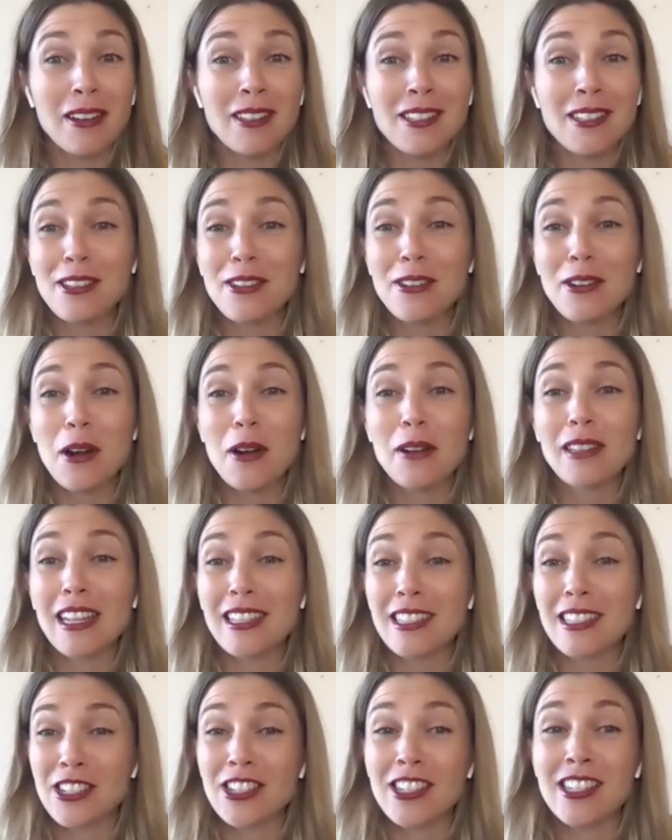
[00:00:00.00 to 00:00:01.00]
Because there are,
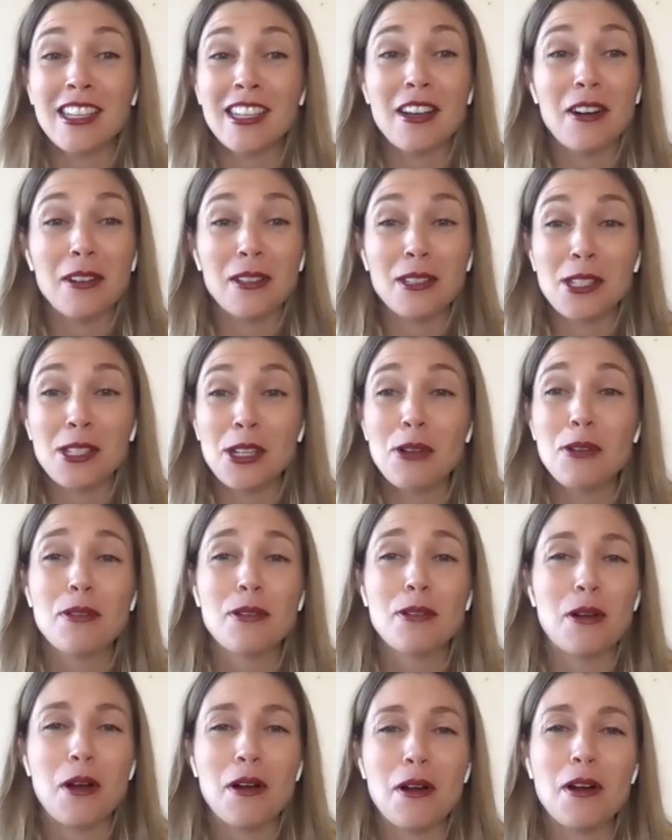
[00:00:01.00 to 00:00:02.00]
let's just say also,
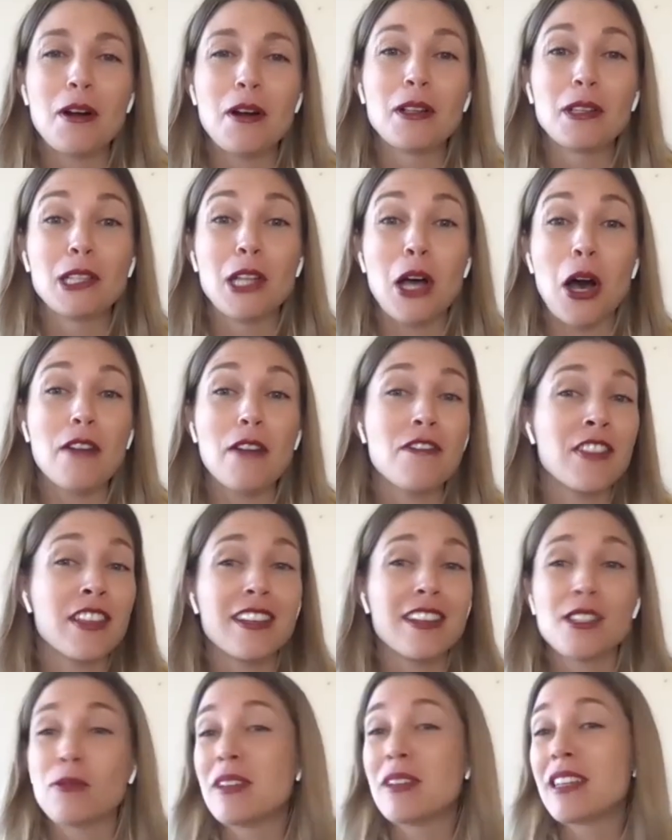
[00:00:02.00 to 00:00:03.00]
there are a lot of
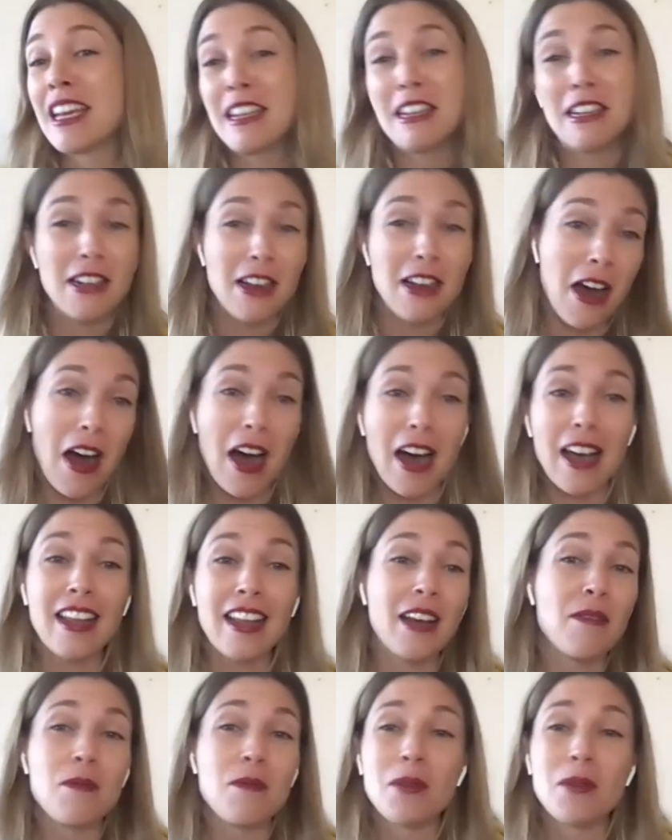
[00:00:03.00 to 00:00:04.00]
things we cannot
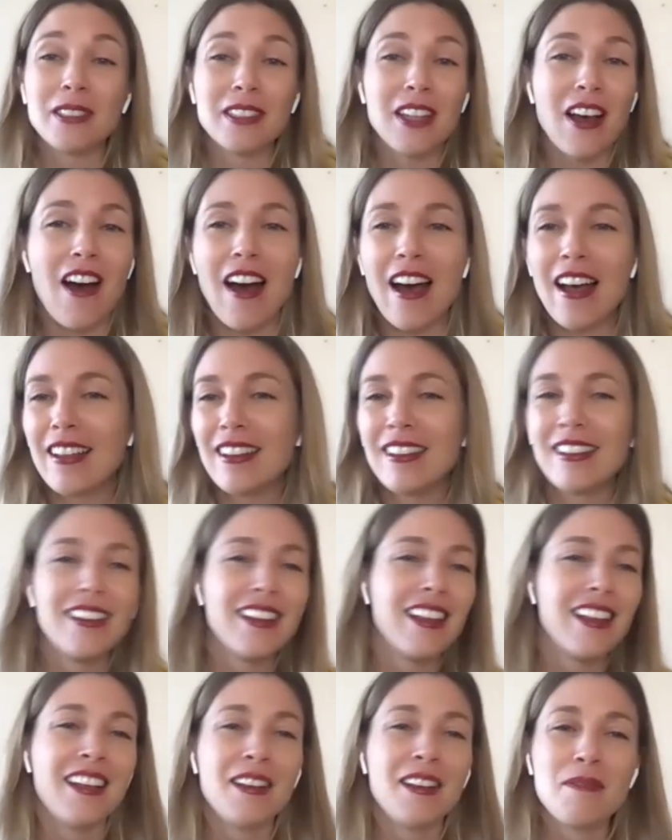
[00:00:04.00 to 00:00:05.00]
and will not
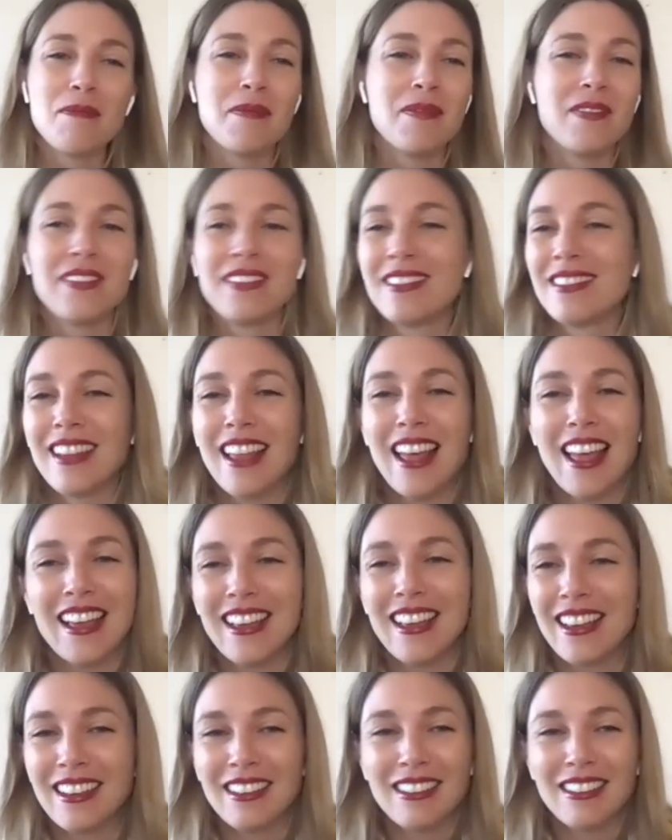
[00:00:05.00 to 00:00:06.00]

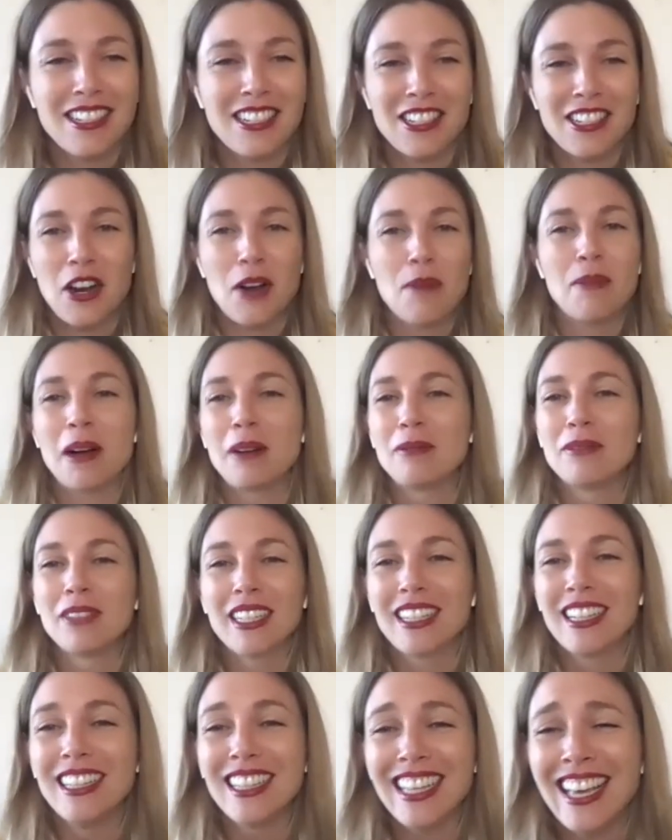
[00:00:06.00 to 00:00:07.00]
like share
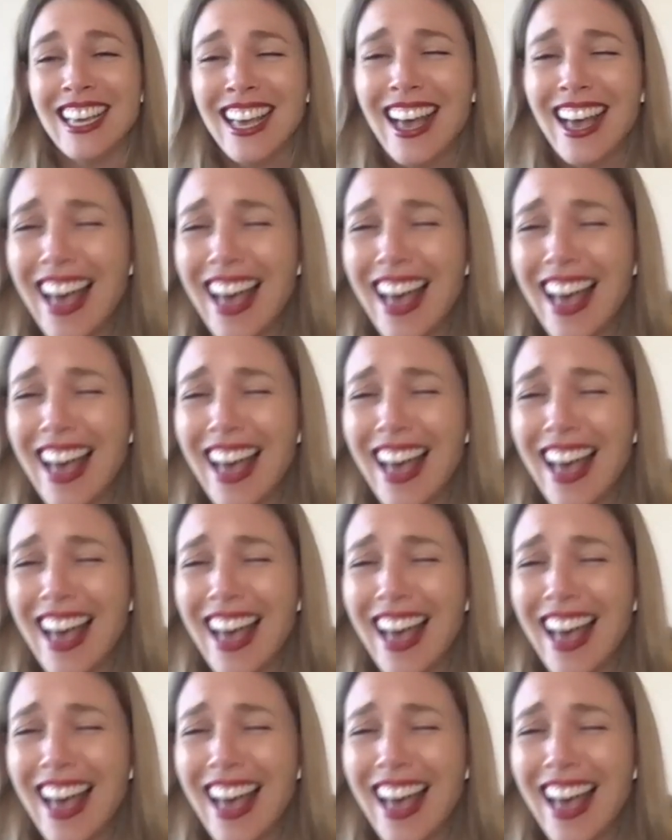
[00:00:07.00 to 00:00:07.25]
publicly.